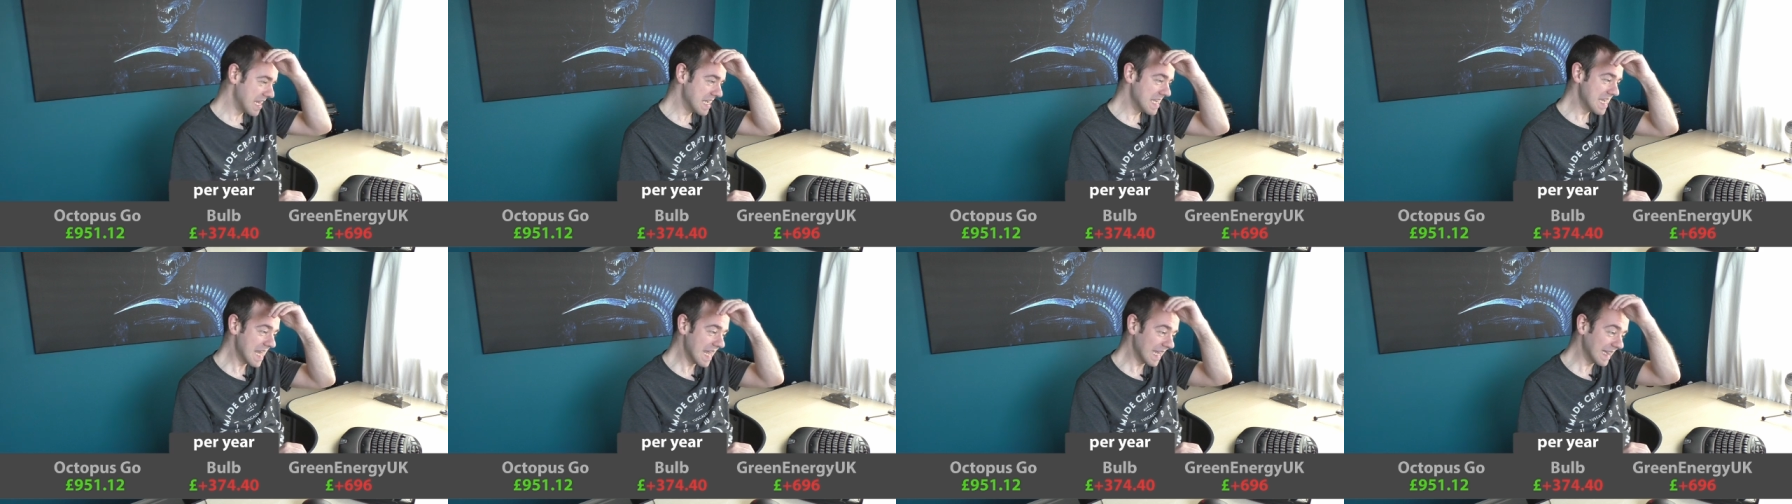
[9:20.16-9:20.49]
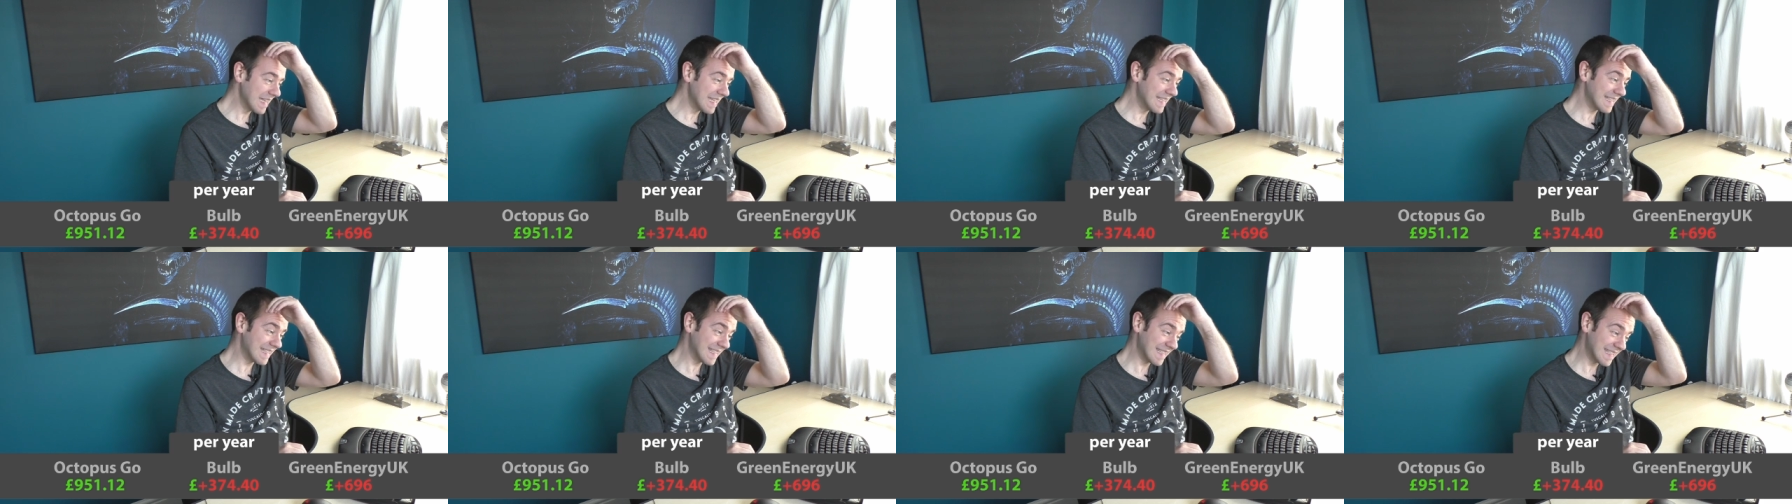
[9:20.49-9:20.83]

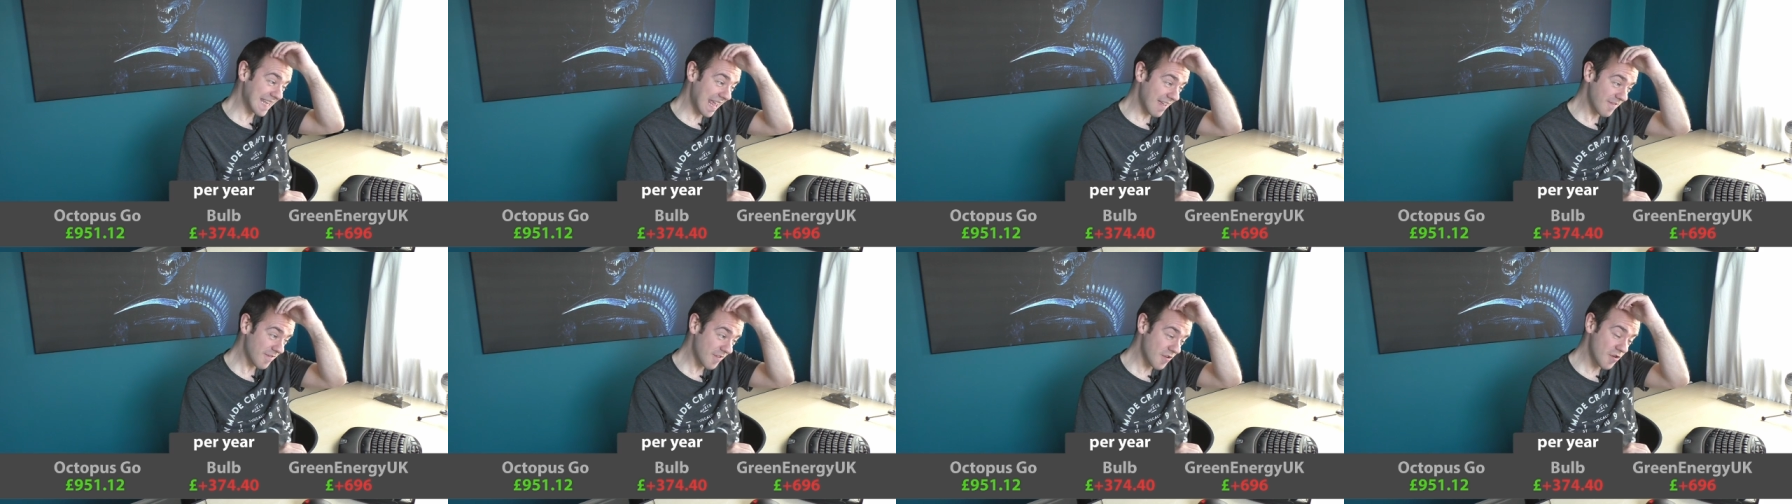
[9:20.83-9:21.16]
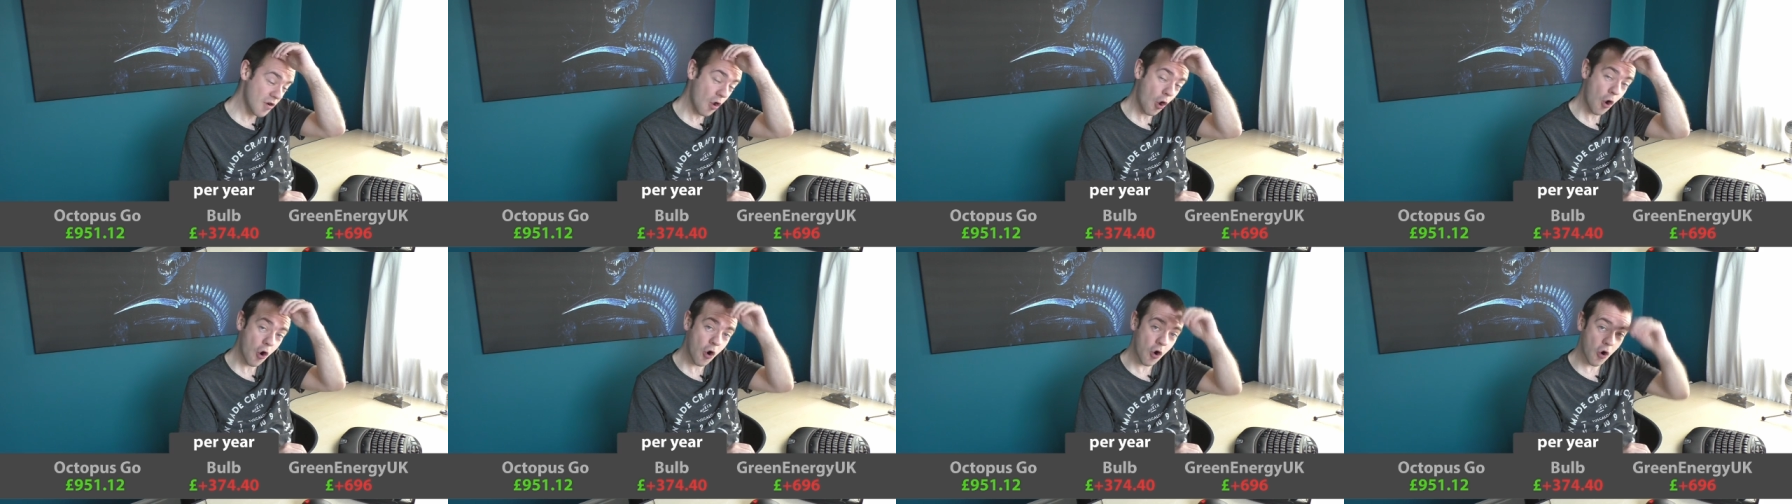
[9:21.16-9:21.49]
Nearly
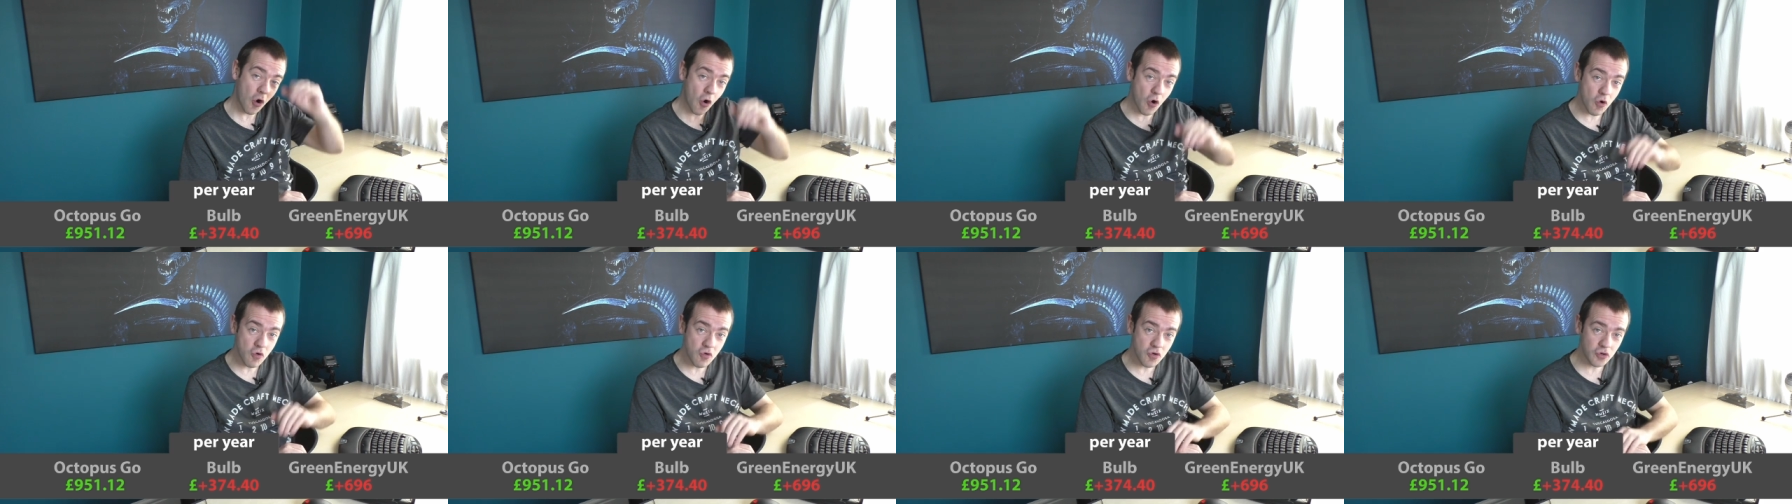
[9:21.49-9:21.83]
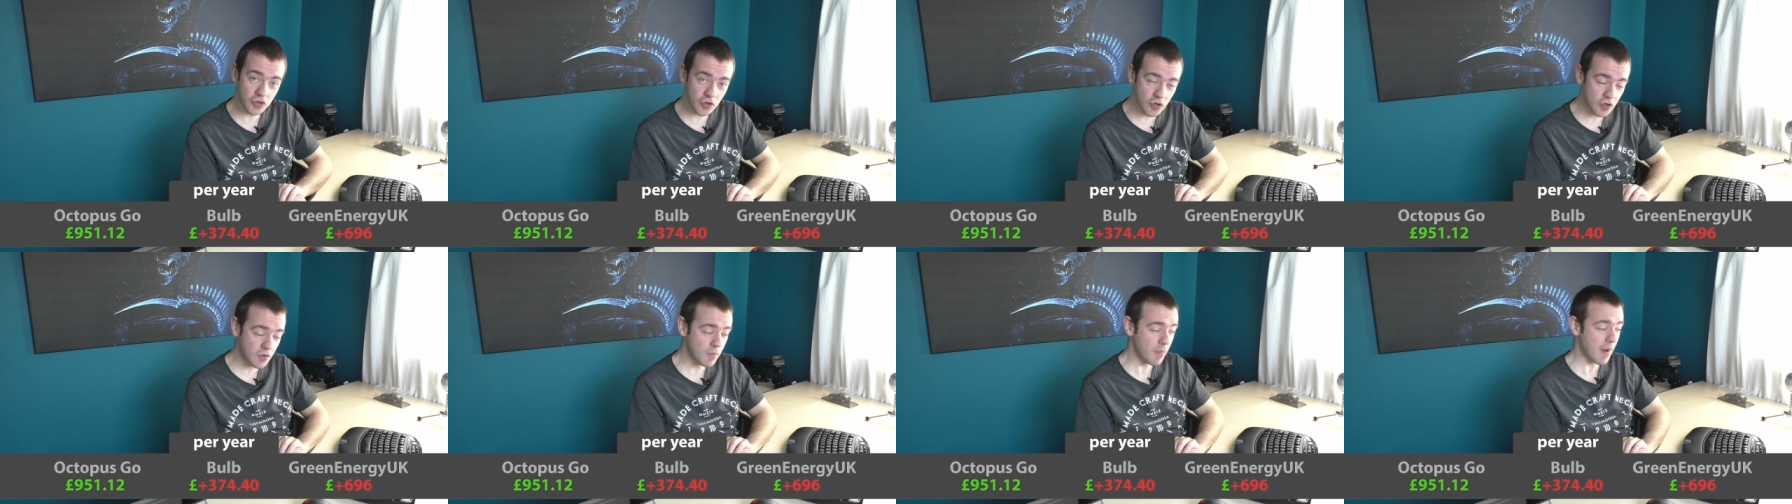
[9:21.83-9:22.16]

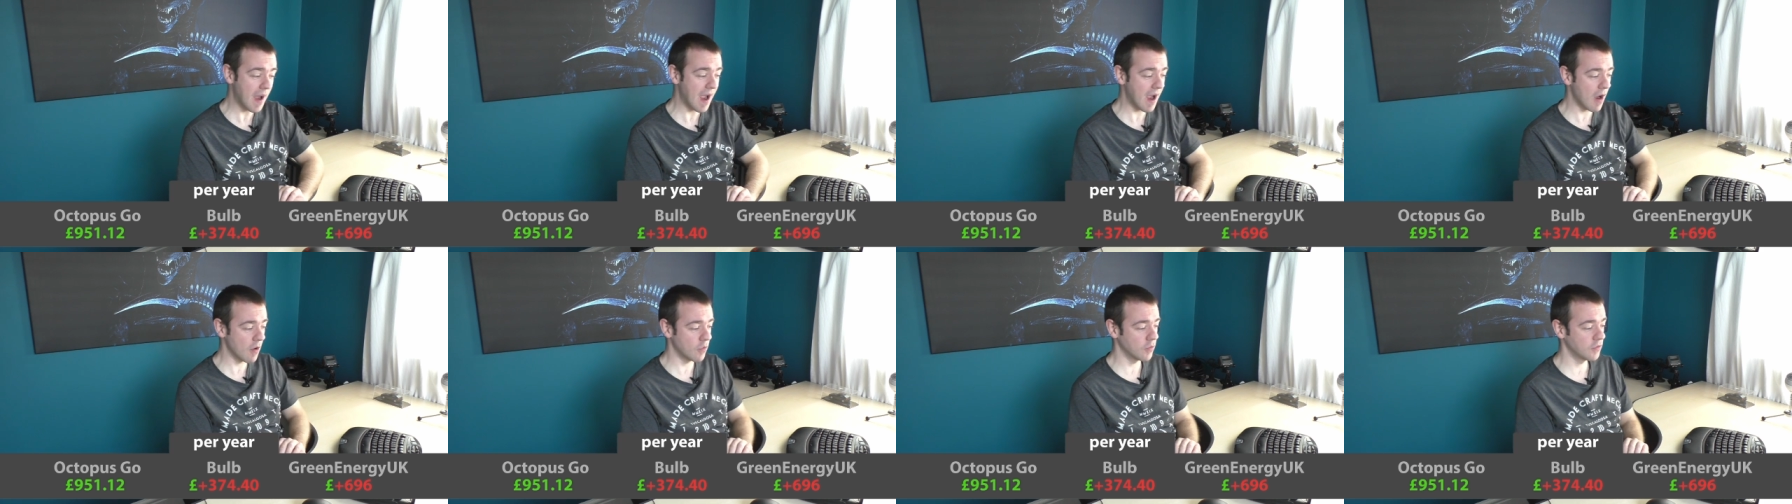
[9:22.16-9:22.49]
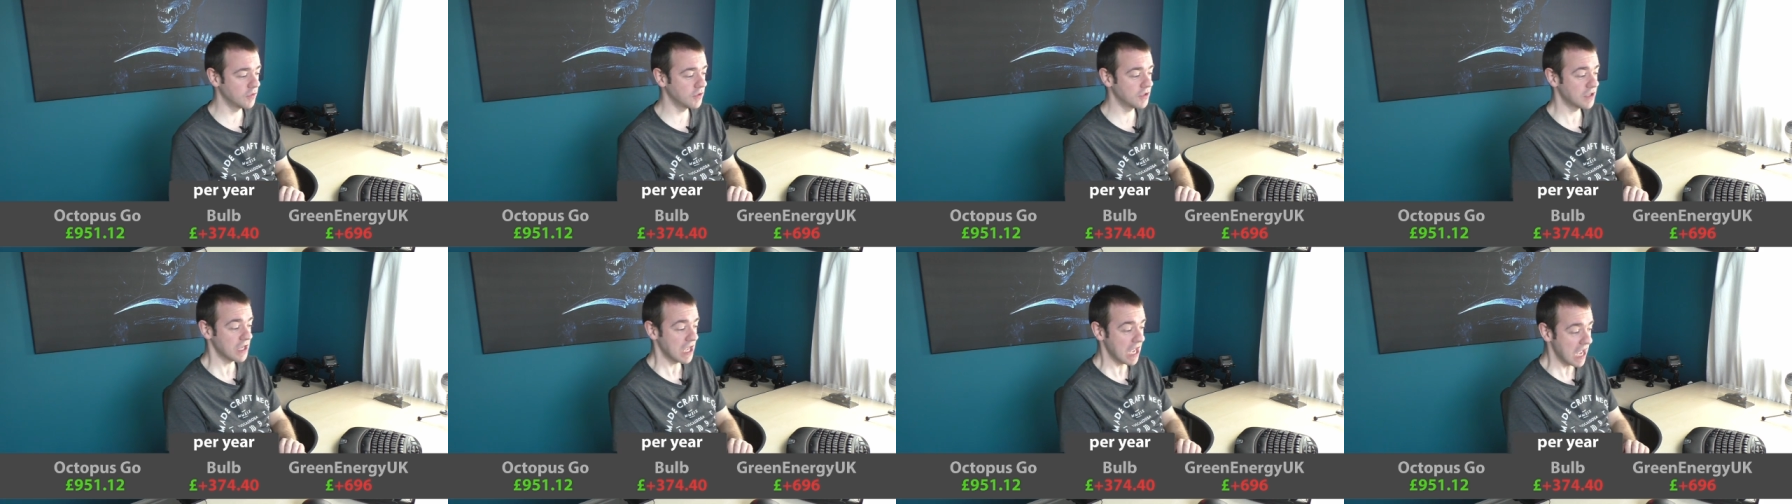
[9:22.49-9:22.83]

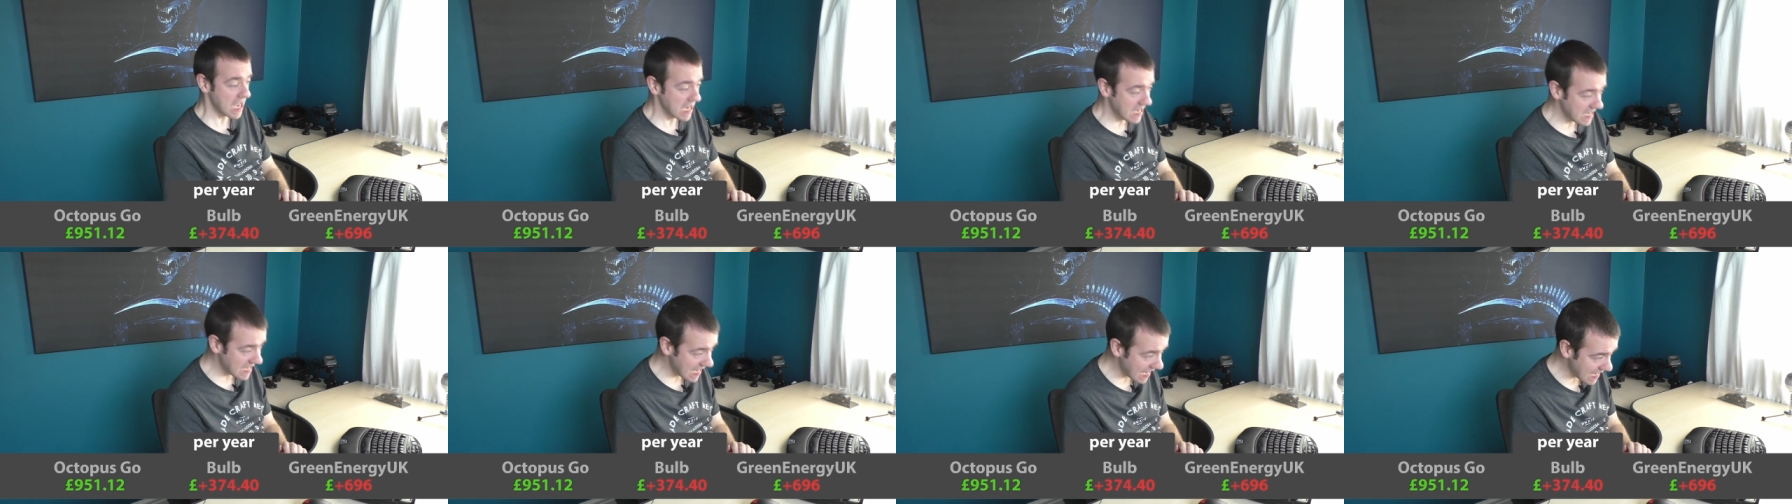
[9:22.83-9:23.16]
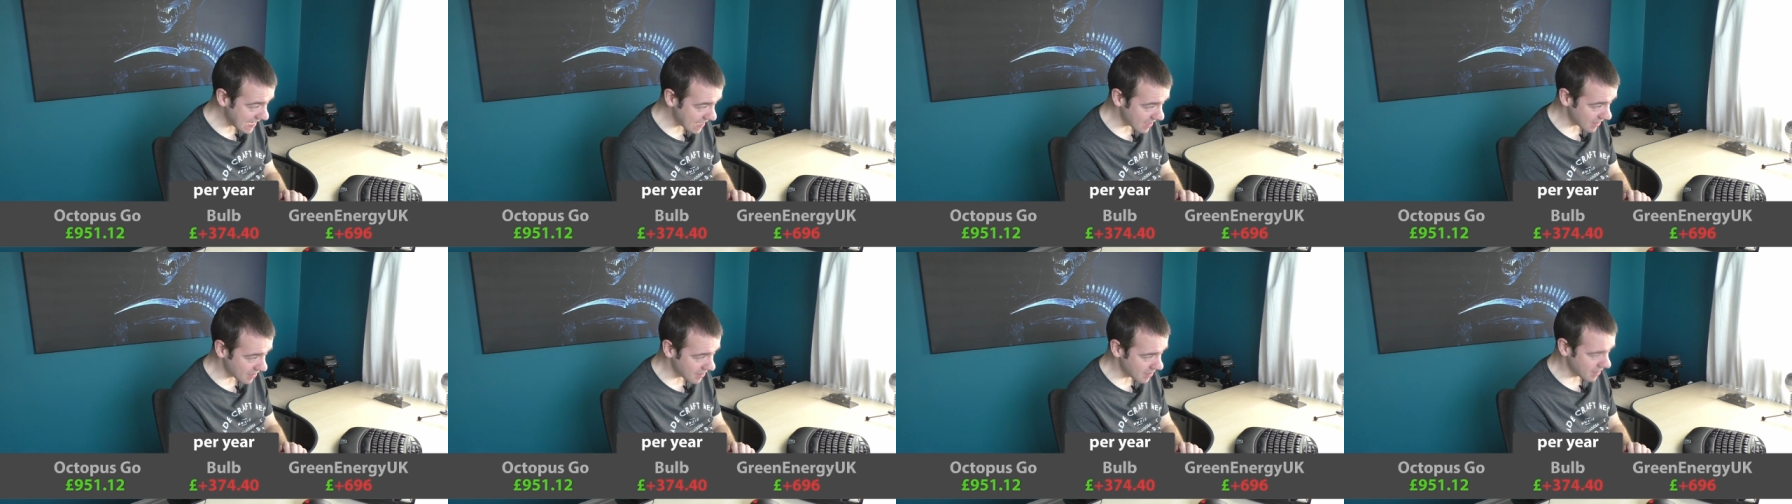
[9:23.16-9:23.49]
£700 a
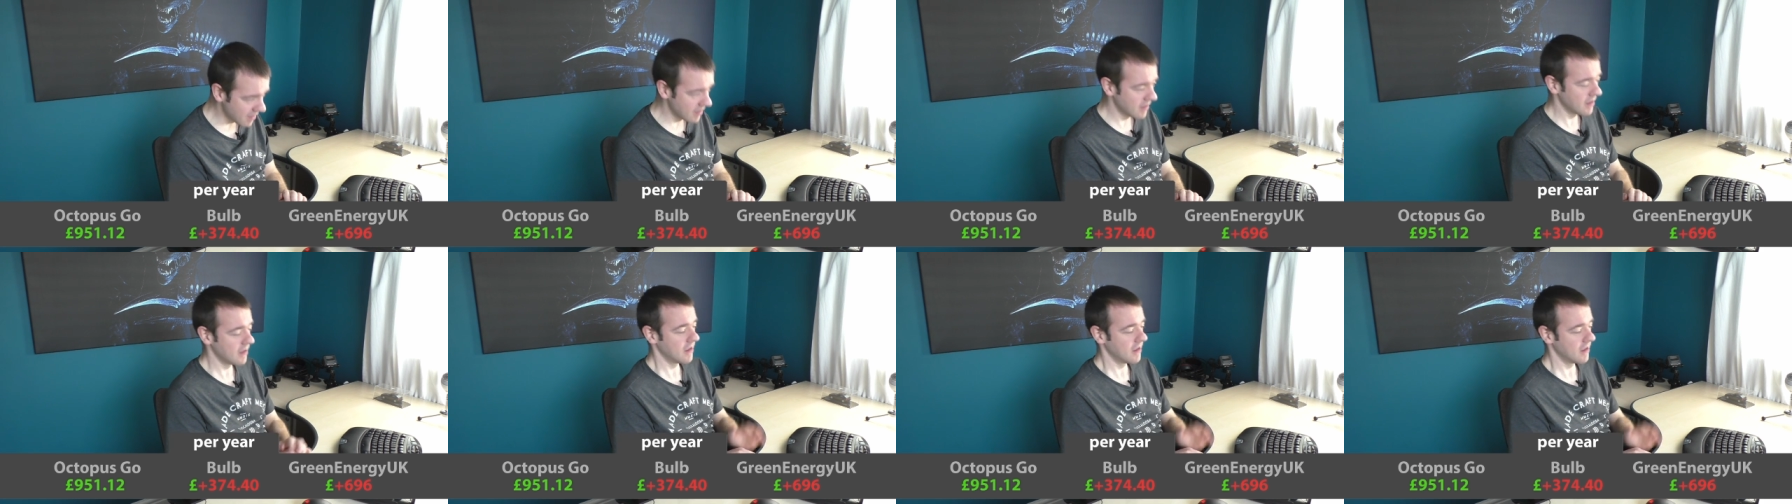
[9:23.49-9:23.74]
year